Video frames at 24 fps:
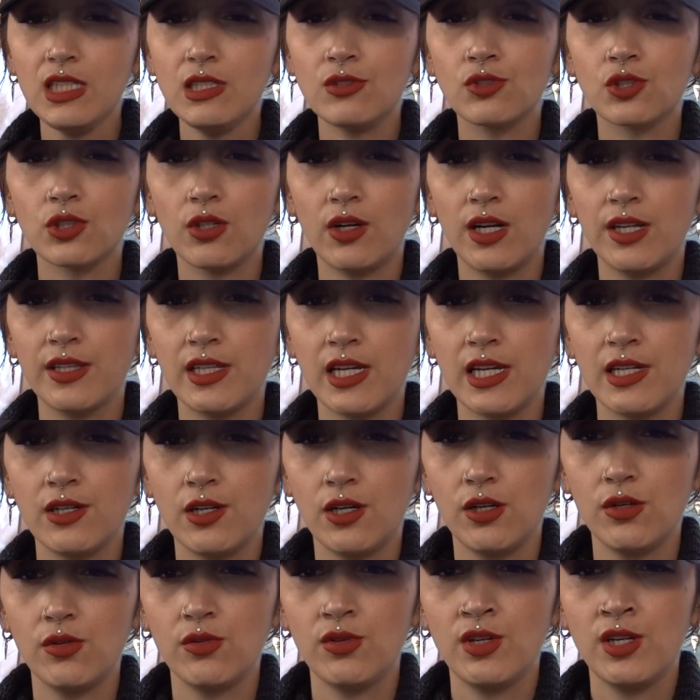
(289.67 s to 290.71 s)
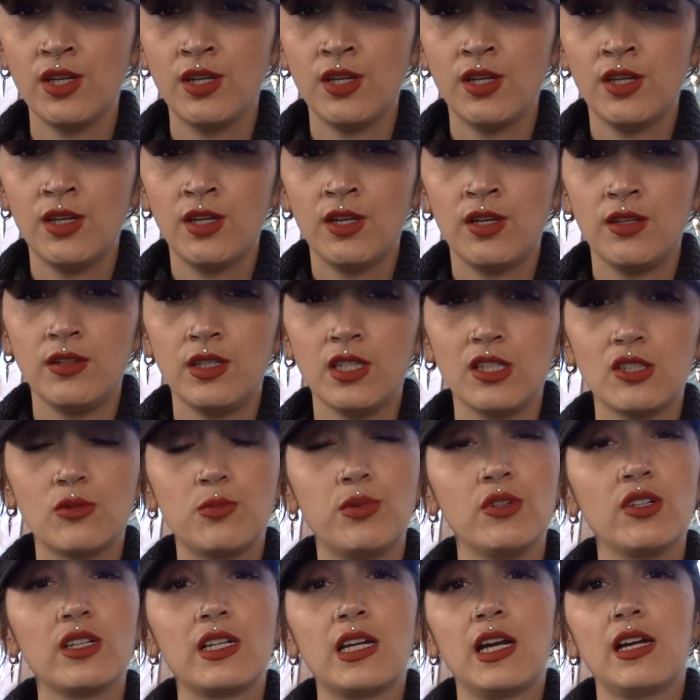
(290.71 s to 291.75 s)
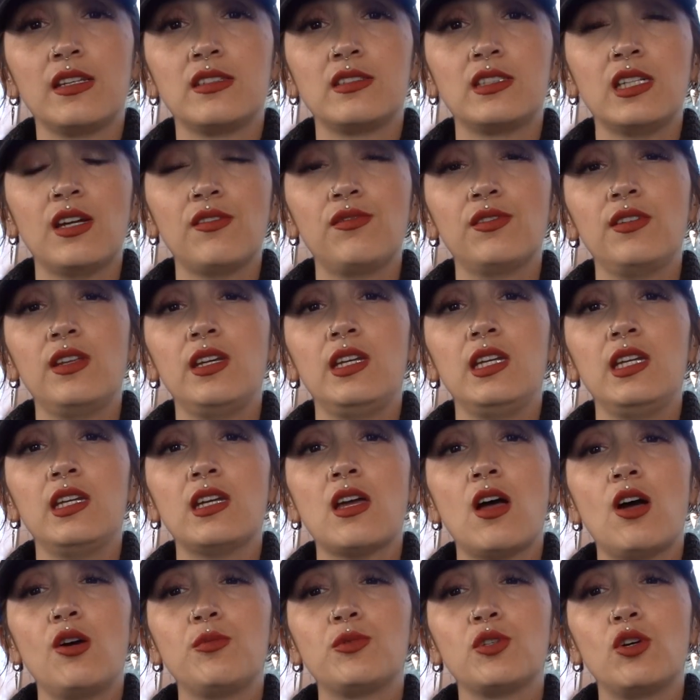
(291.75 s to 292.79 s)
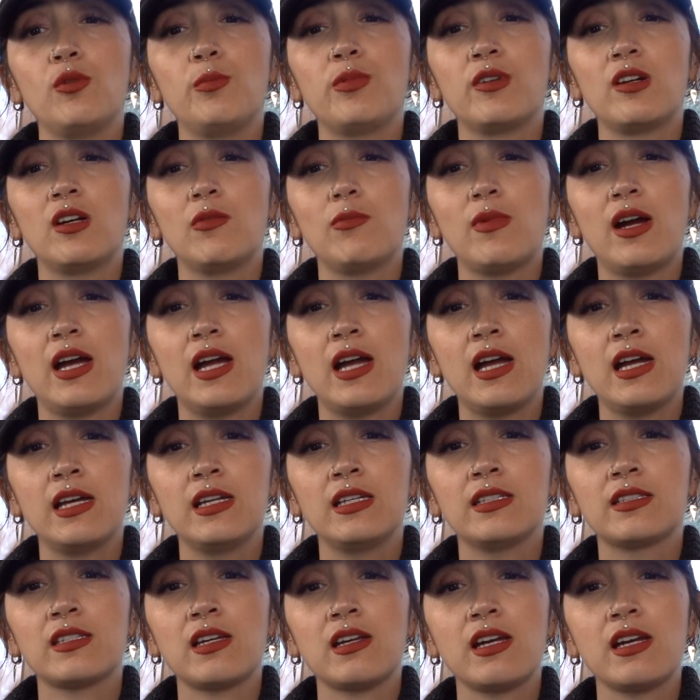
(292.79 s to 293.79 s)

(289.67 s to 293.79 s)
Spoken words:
So on that note, this book has definitely helped open up my eyes.